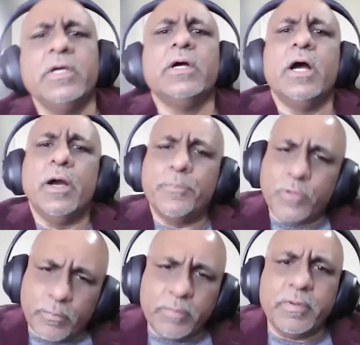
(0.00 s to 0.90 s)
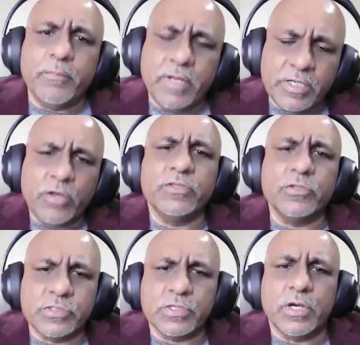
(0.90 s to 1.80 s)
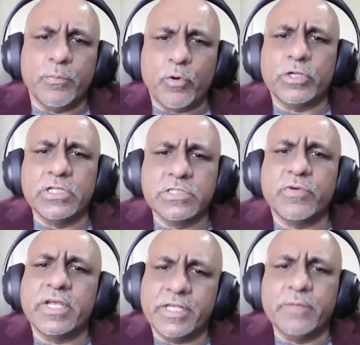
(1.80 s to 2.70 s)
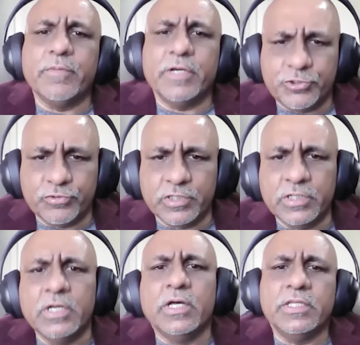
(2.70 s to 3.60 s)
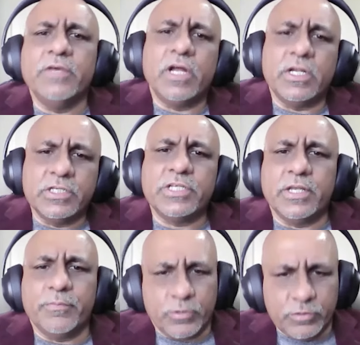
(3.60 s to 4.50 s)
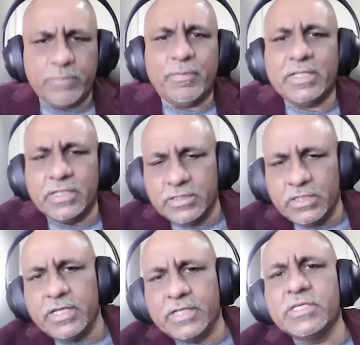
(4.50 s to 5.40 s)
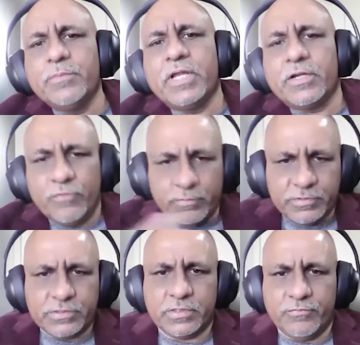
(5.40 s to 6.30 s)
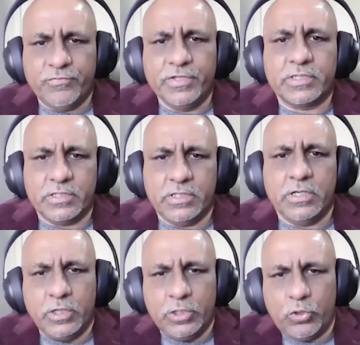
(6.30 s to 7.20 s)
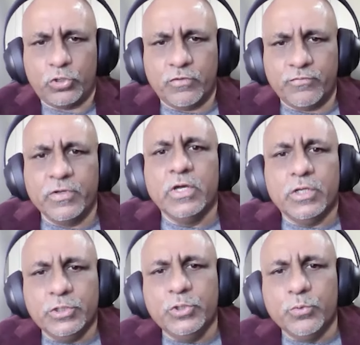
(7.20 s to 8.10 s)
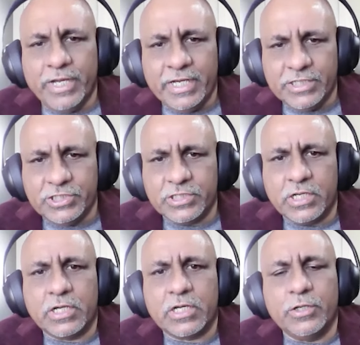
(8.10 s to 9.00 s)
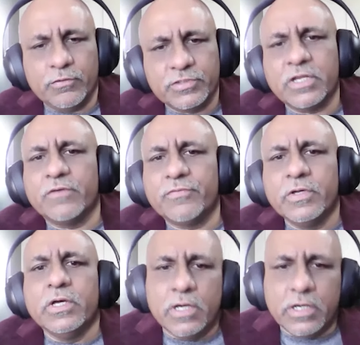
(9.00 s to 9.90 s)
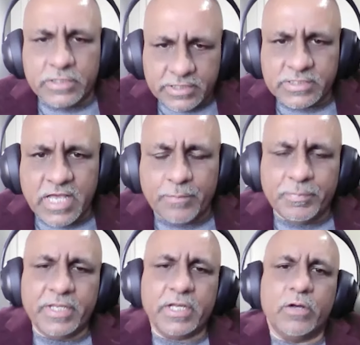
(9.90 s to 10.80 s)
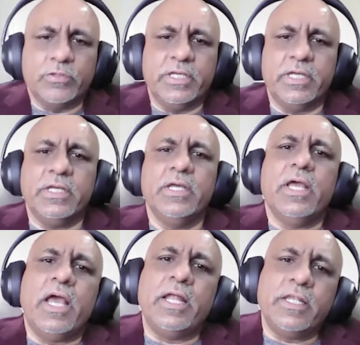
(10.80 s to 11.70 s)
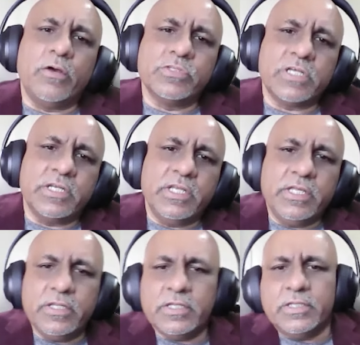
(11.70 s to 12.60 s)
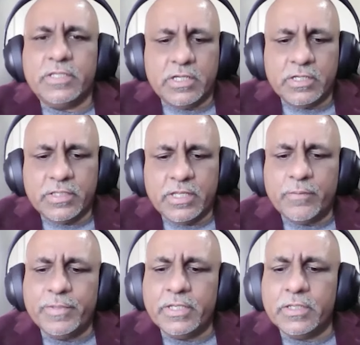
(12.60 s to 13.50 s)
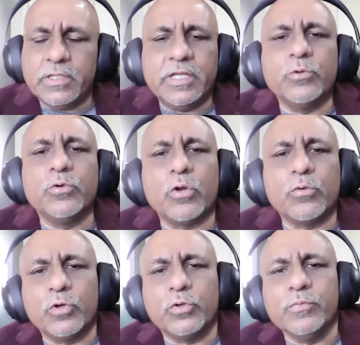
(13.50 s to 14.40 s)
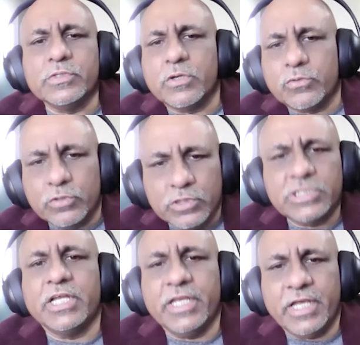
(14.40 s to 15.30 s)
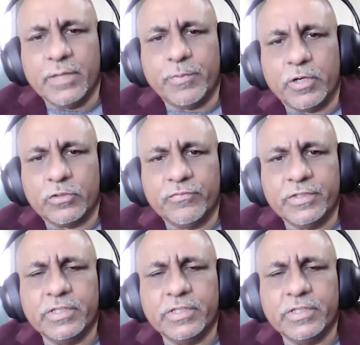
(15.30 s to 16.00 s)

uh, probably many of those uh, models were getting mature they were understanding because they're marrying the legacy platforms with uh, a lot of new age uh, kind of stuff that is happening out there and now suddenly they have been they do not want to miss out on the gen ai part of it